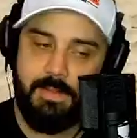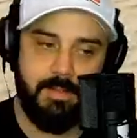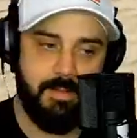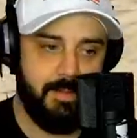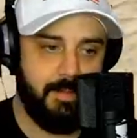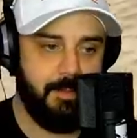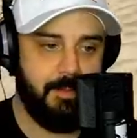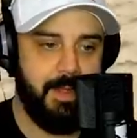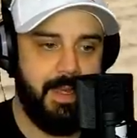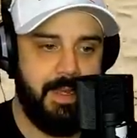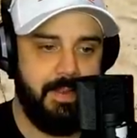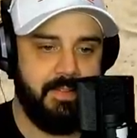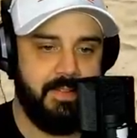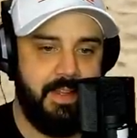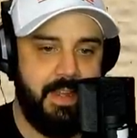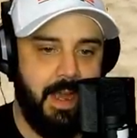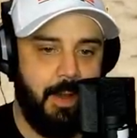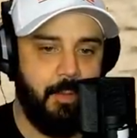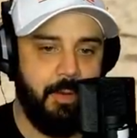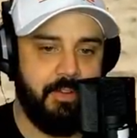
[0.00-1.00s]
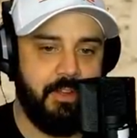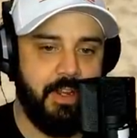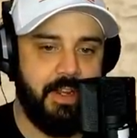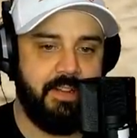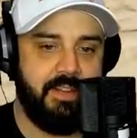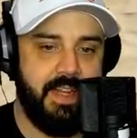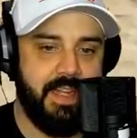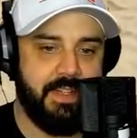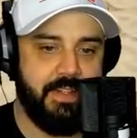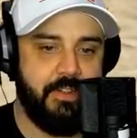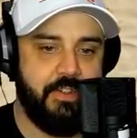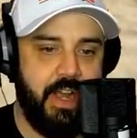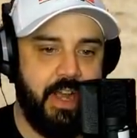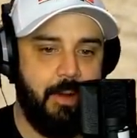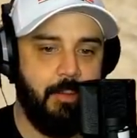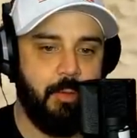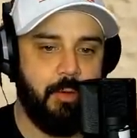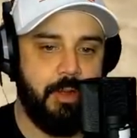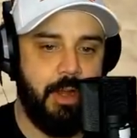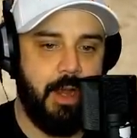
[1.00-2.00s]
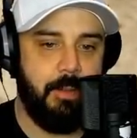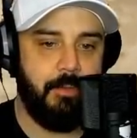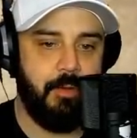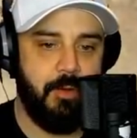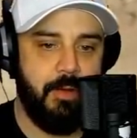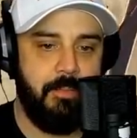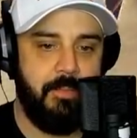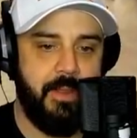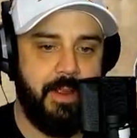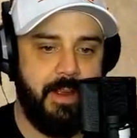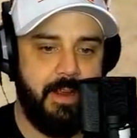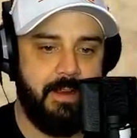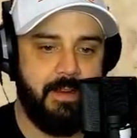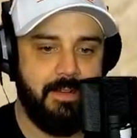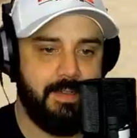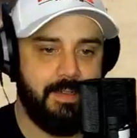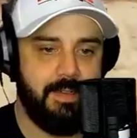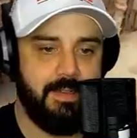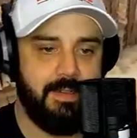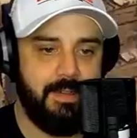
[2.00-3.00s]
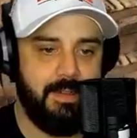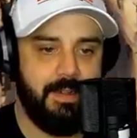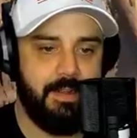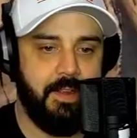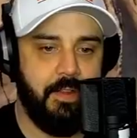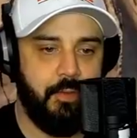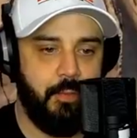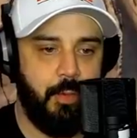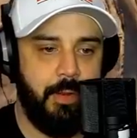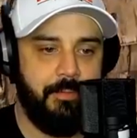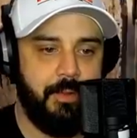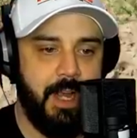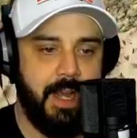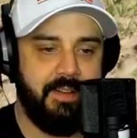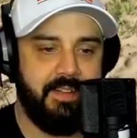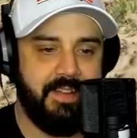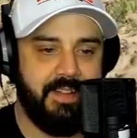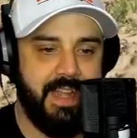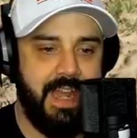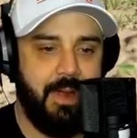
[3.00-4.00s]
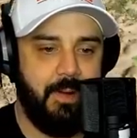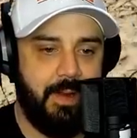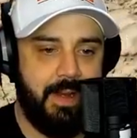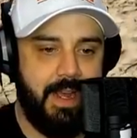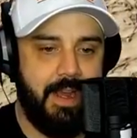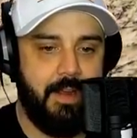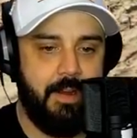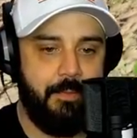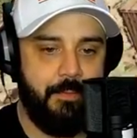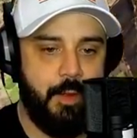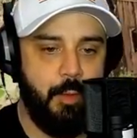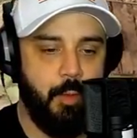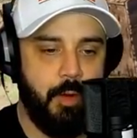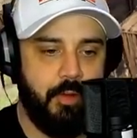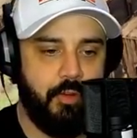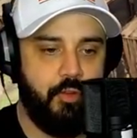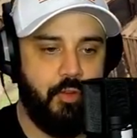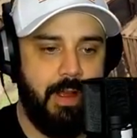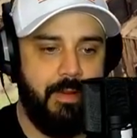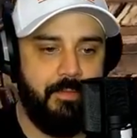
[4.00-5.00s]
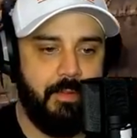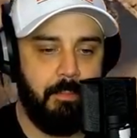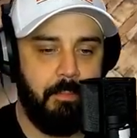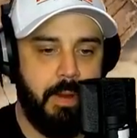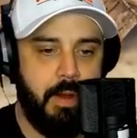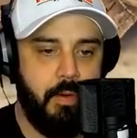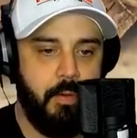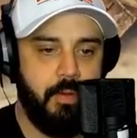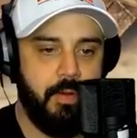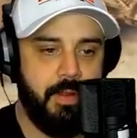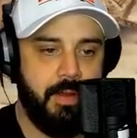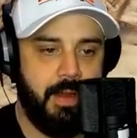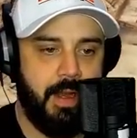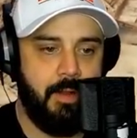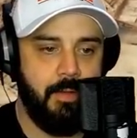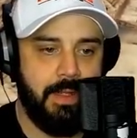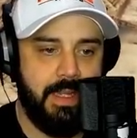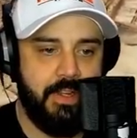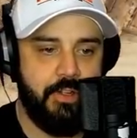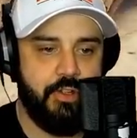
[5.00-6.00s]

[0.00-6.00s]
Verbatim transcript: Okay, see, I was going to take the gyrocopter up there because uh, we've got to scout it out. If you want to drive the boat, I'll lead